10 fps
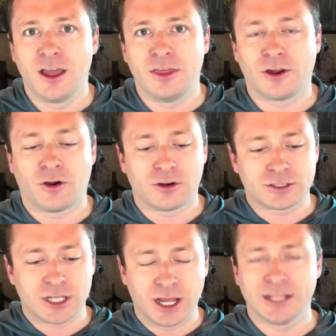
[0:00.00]
There are
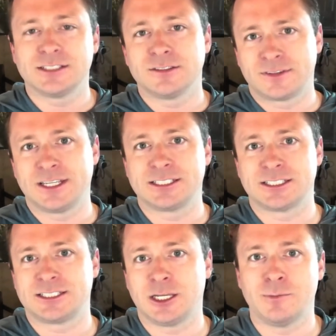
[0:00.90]
tons of things
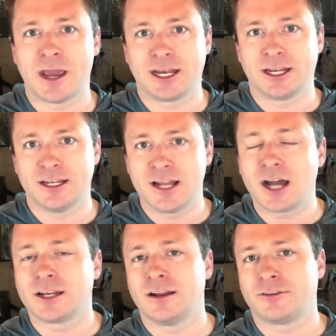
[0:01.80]
to see in Merida,
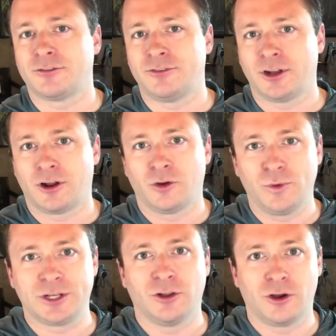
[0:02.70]
not enough to fit on a
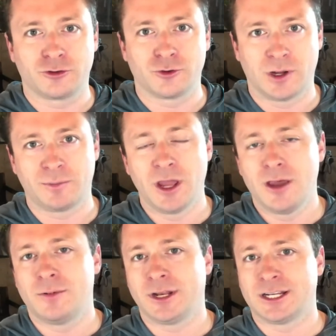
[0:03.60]
week long trip,
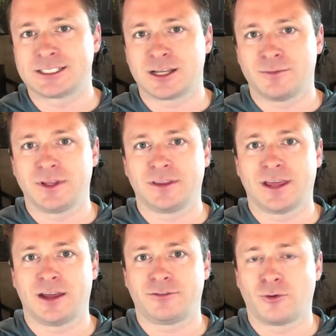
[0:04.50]
but it is something
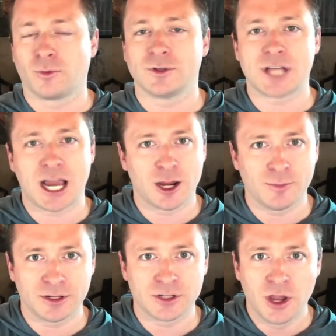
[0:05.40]
that for
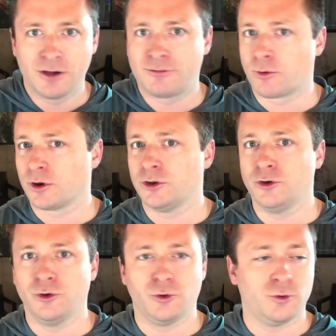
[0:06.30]
retirement, for a
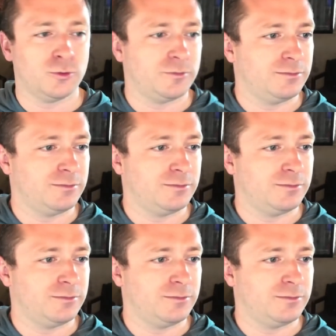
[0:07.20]
new